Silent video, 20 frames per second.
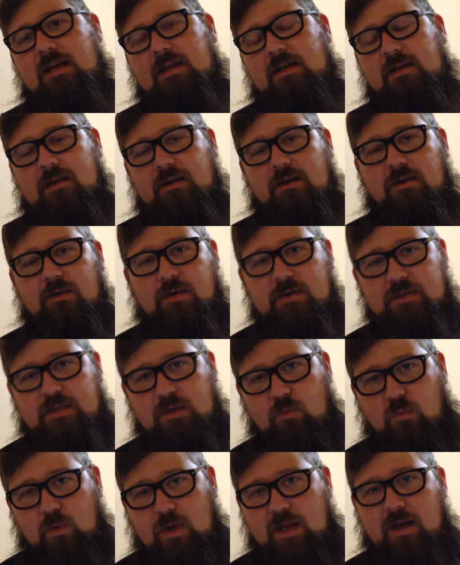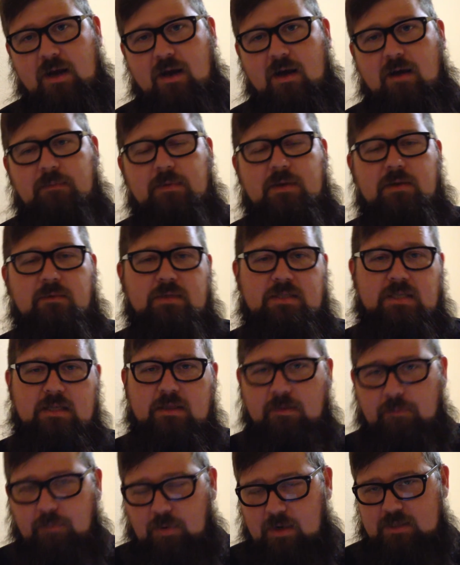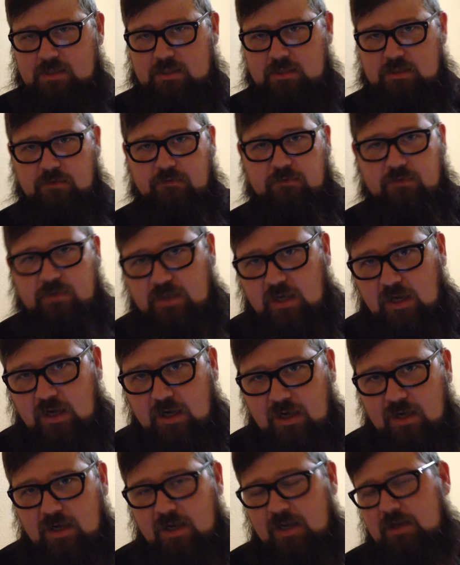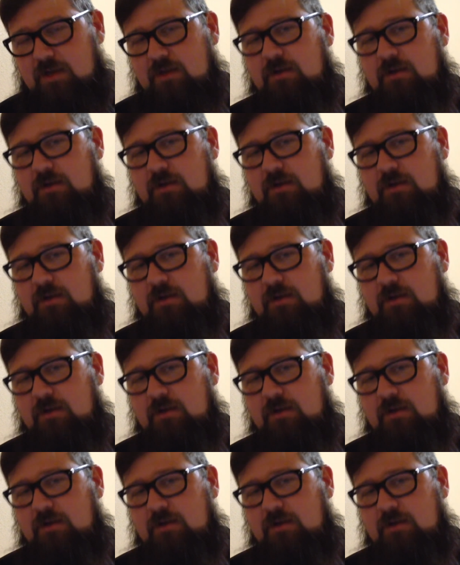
and as he went up and he was in the presence of God,